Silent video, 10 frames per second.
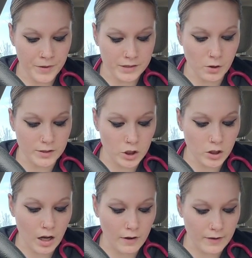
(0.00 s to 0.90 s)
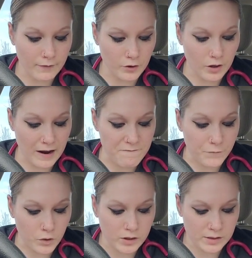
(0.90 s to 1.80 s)
So we took off after her at
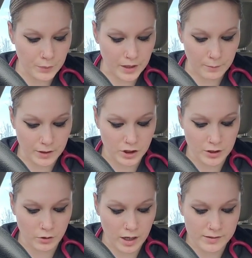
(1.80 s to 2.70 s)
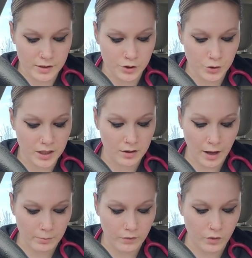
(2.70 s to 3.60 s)
full speed, but she'd crossed the treaty
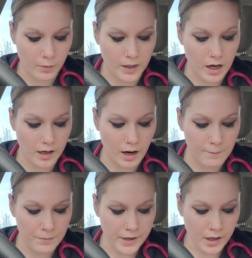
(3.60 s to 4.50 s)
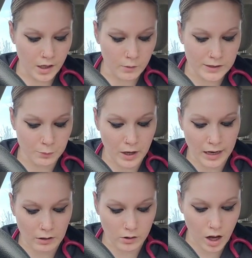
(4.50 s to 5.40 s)
line before we caught up. We spread
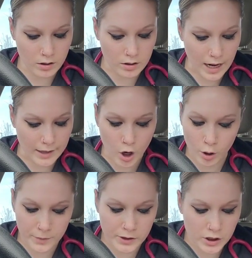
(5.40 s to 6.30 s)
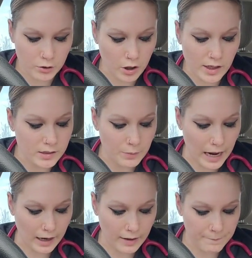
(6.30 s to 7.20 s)
out along the line, hoping she'd cross
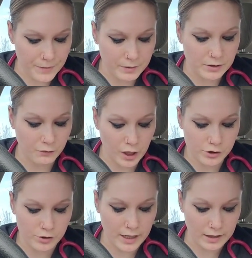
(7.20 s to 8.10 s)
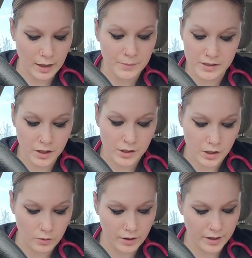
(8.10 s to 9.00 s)
back. It was frustrating, let me tell
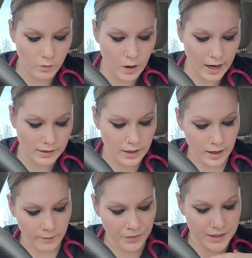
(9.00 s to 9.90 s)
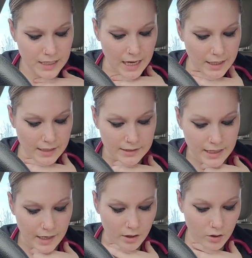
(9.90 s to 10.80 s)
you. He wagged his head and his
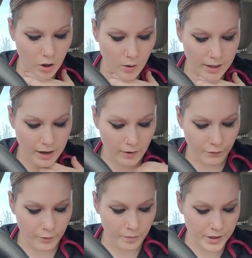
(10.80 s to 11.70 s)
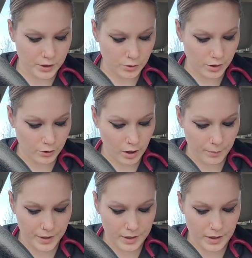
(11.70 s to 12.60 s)
hair, growing out from the short
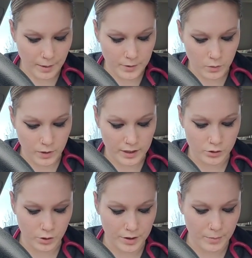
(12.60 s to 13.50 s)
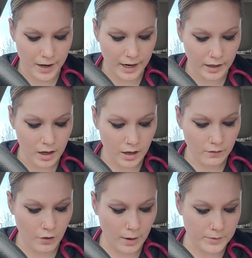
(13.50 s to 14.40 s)
crop he'd adopted when he joined the pack,
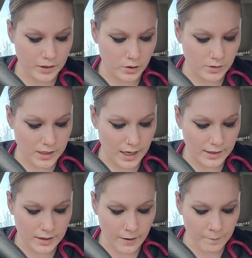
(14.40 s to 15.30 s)
flopped into his eyes.